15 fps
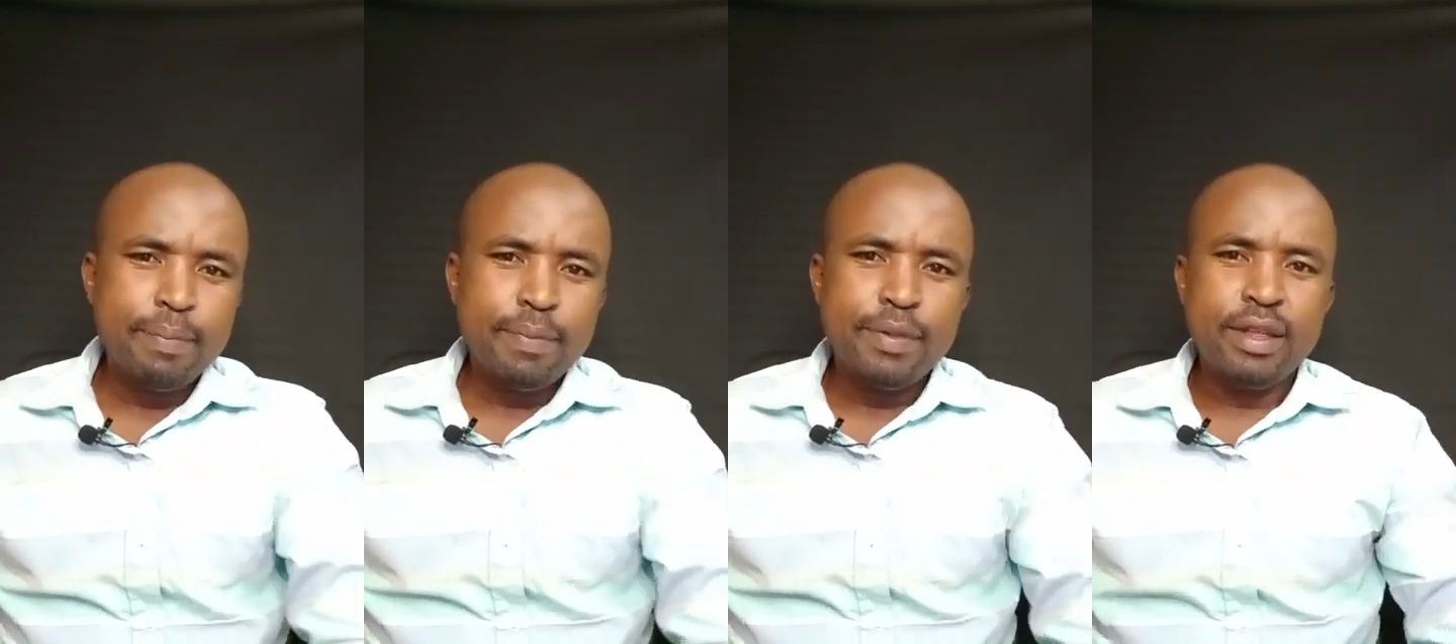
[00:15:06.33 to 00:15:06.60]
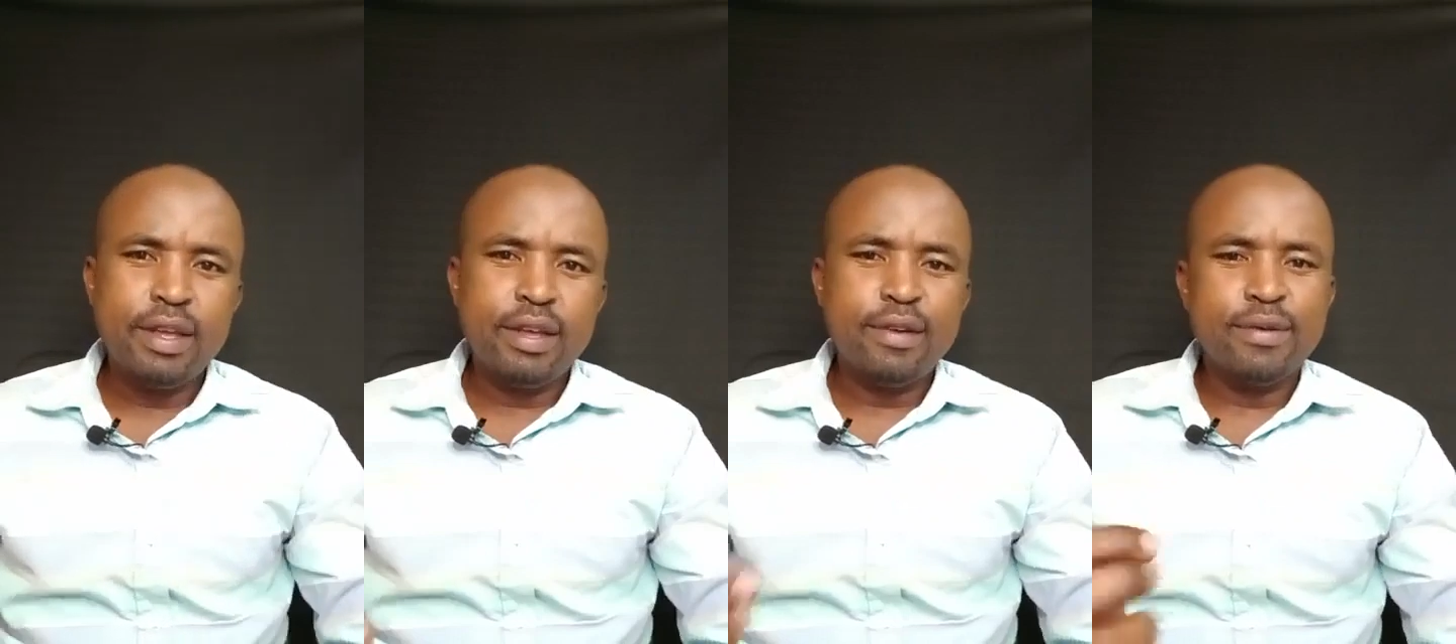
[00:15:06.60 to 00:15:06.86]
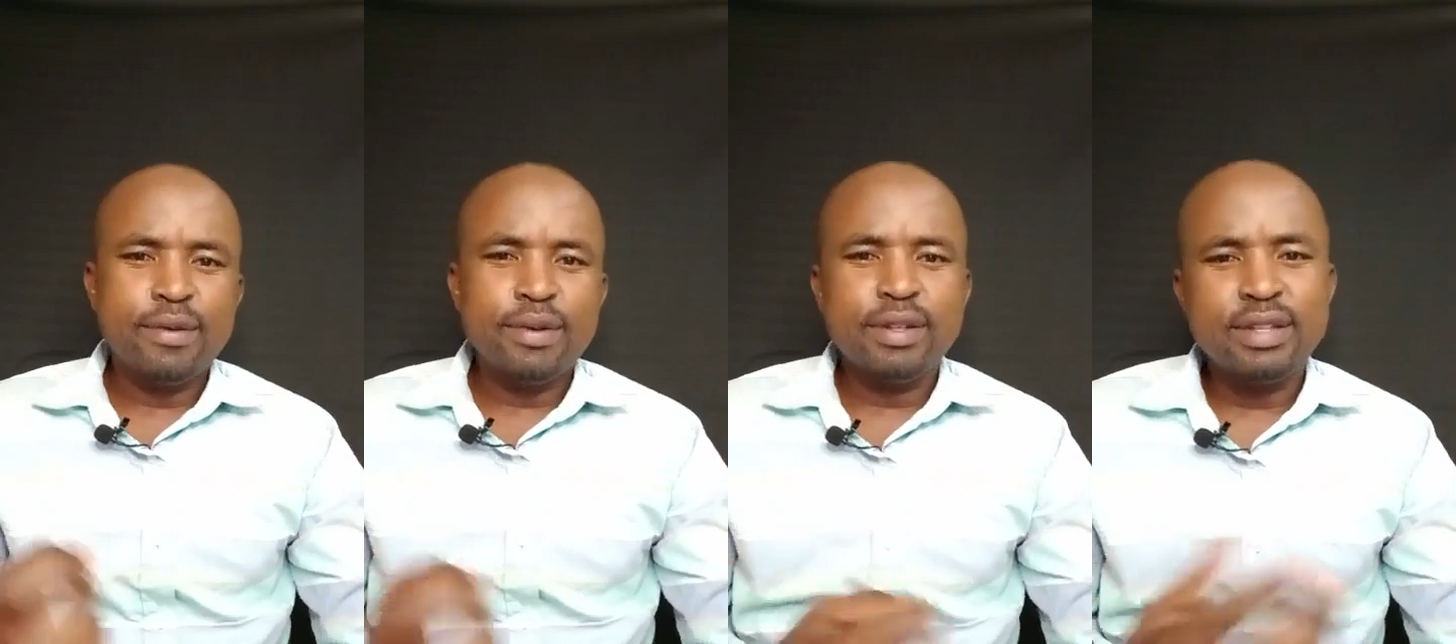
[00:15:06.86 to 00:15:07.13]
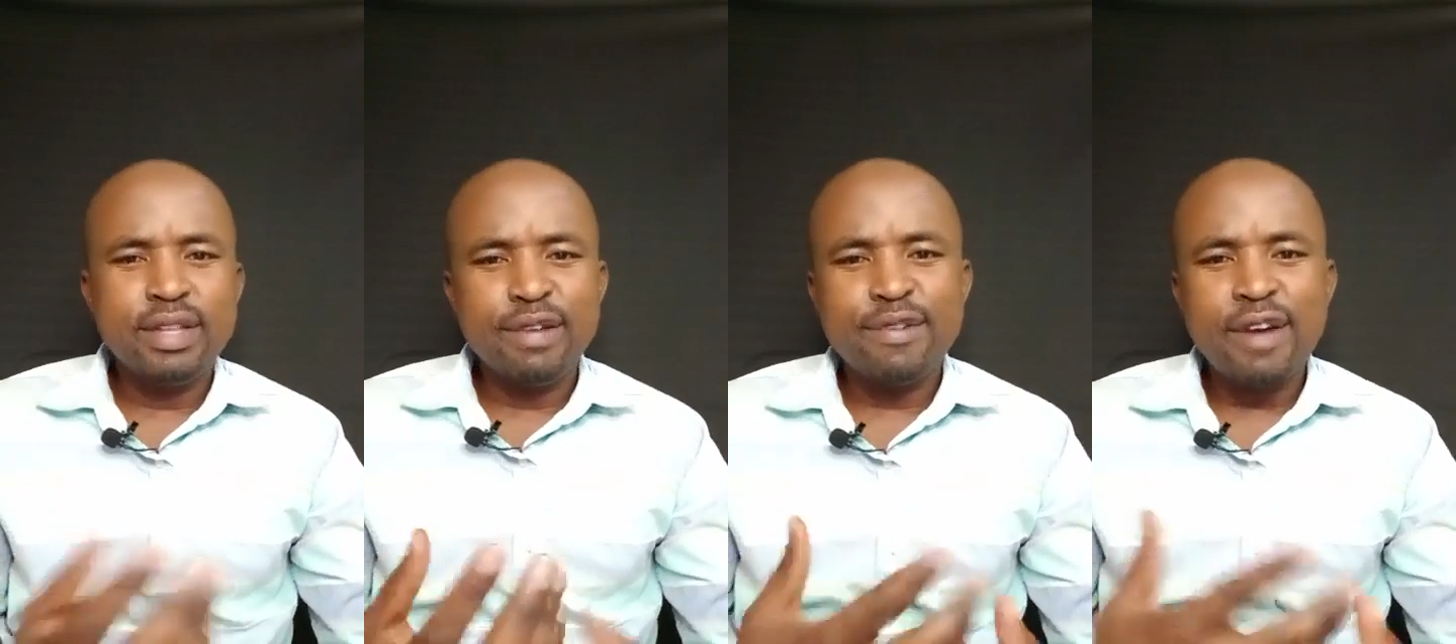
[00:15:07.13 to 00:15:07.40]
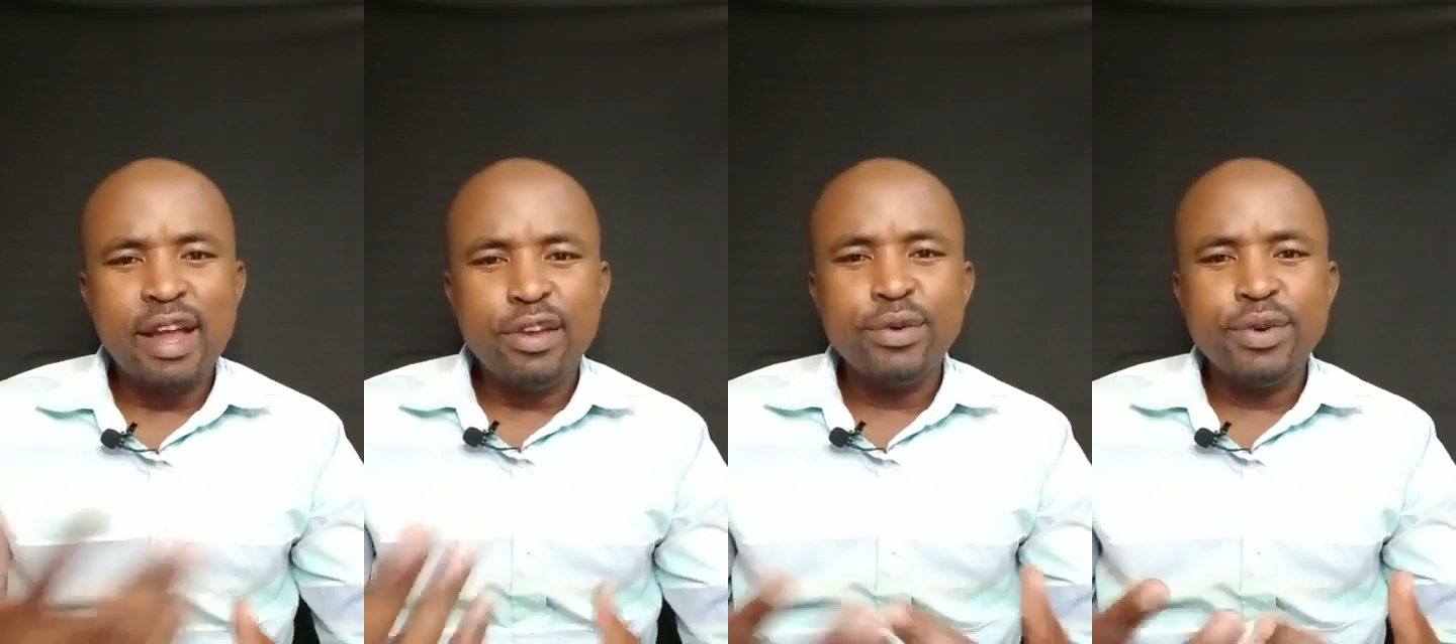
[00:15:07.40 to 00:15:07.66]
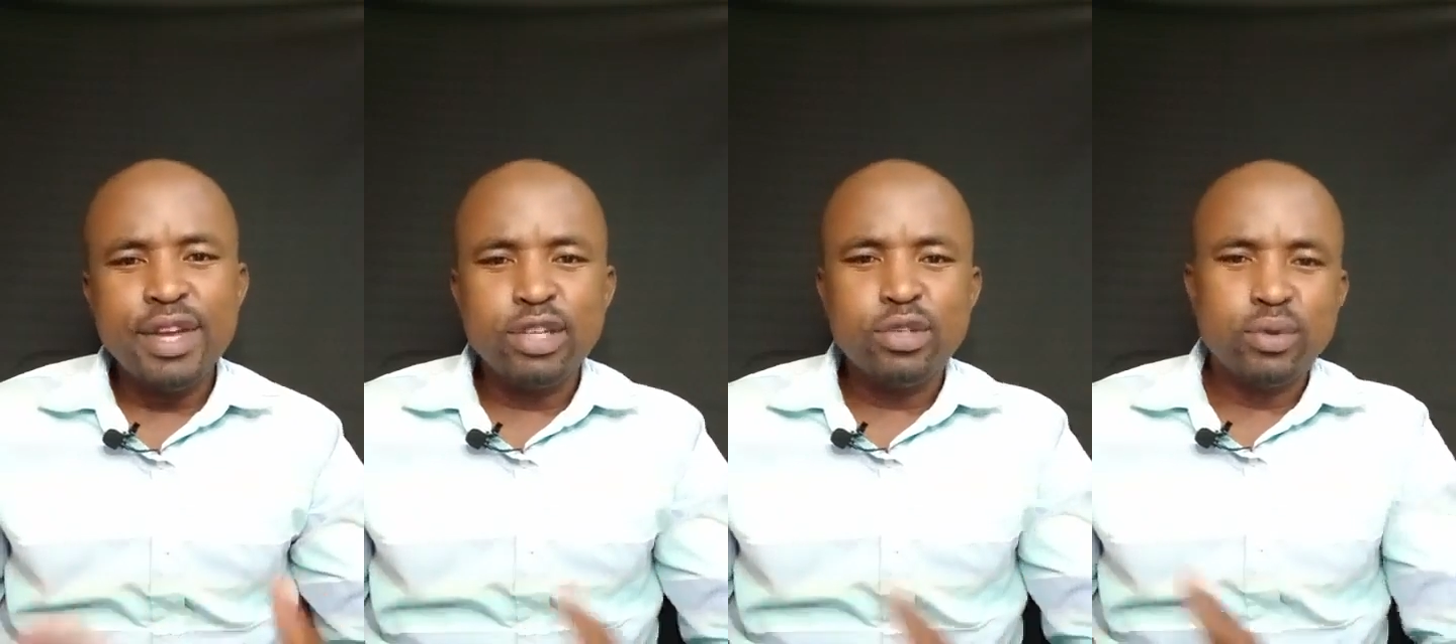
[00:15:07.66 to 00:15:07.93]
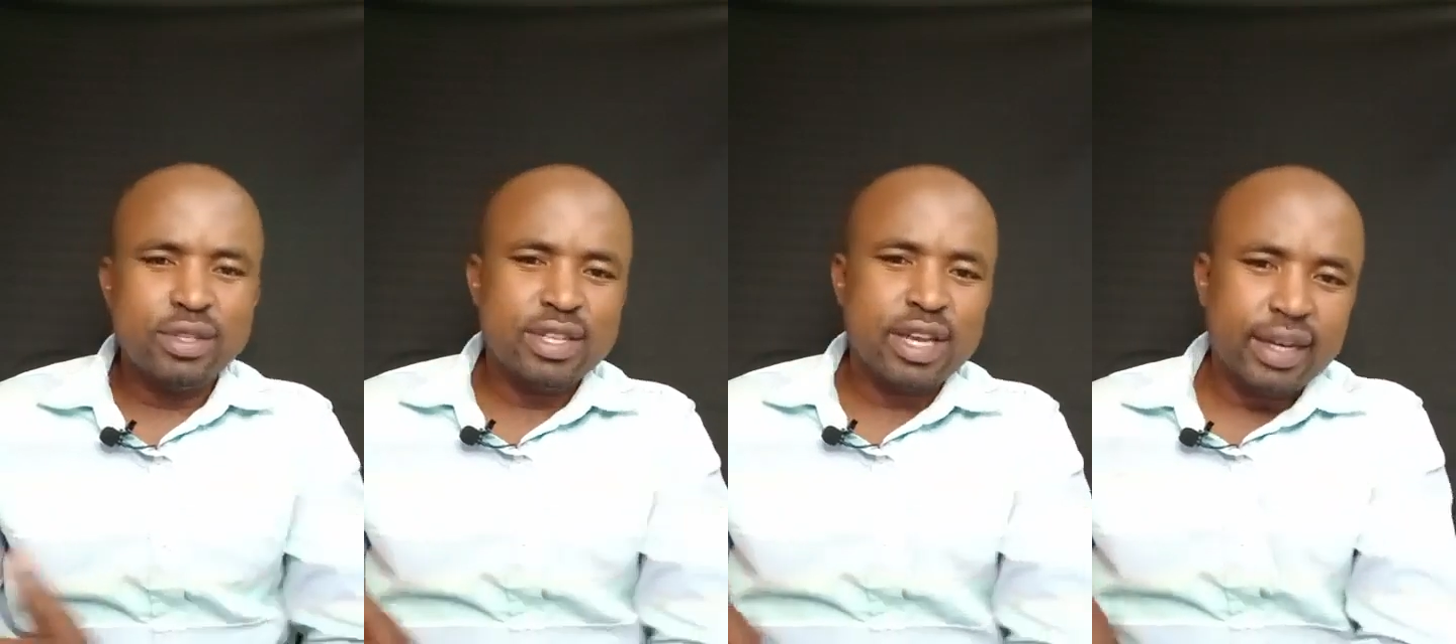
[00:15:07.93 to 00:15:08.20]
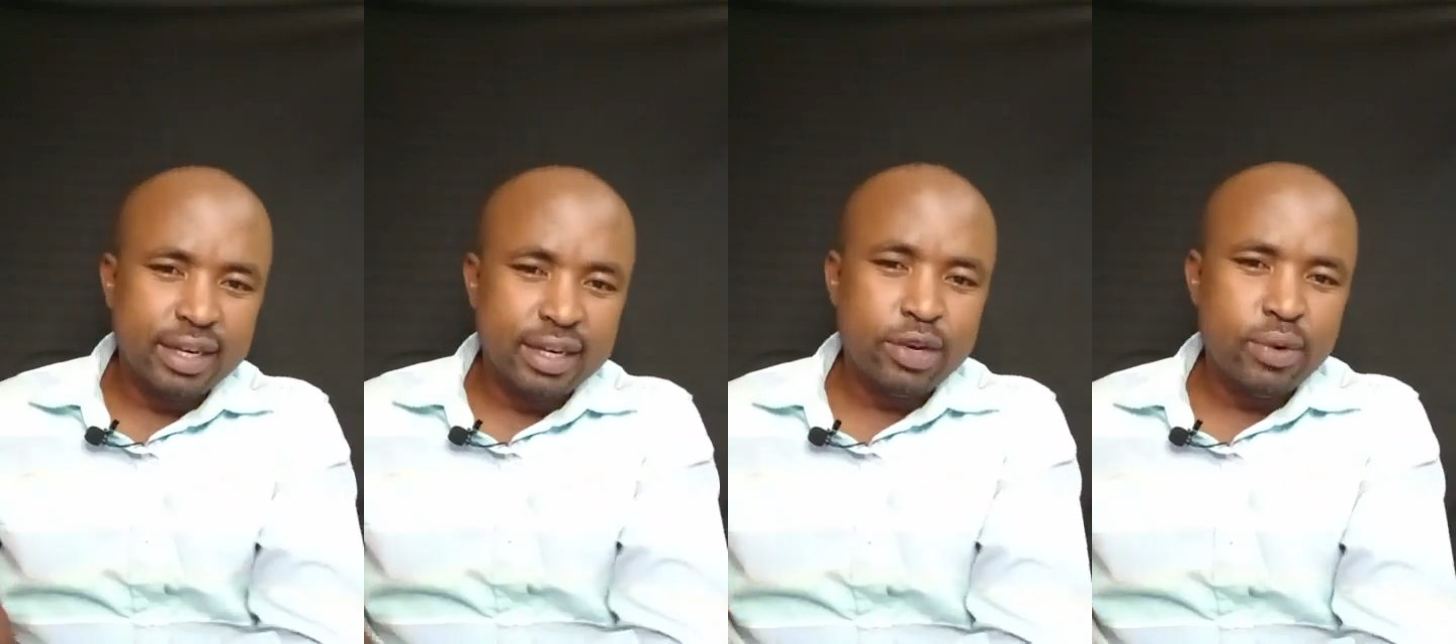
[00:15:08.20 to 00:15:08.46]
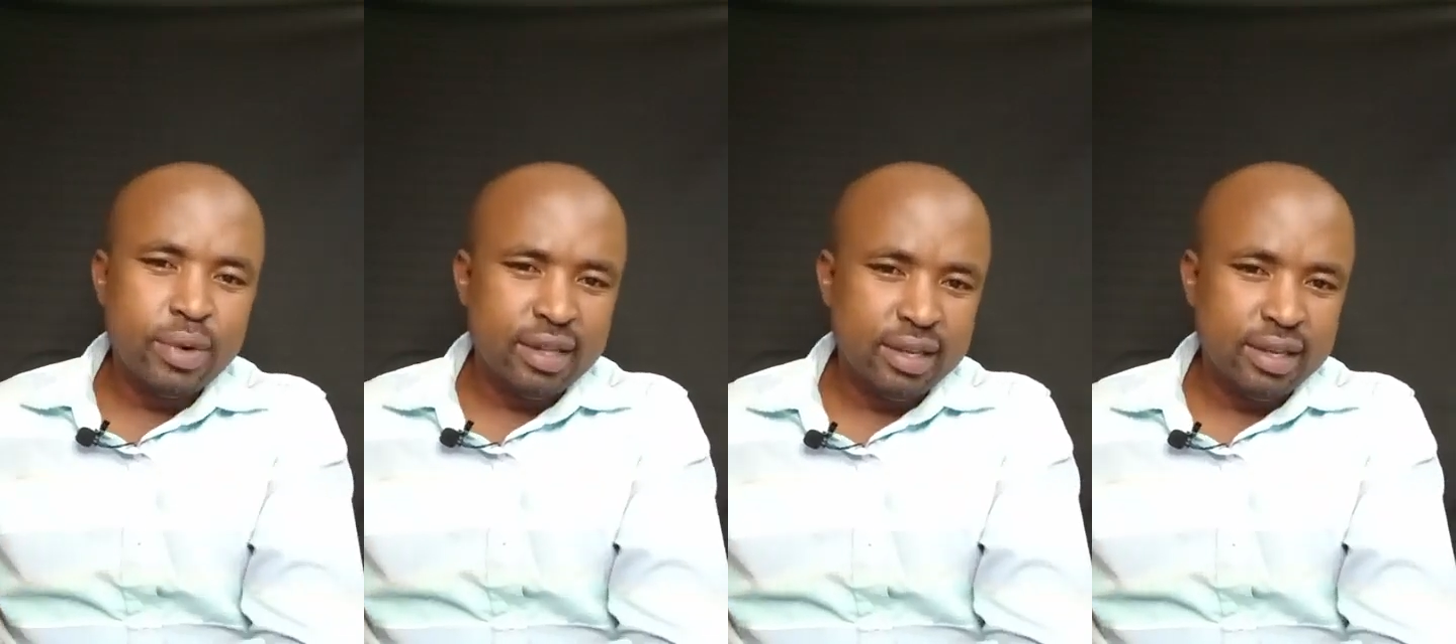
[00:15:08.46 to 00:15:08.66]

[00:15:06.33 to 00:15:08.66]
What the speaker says: The value date was agreed when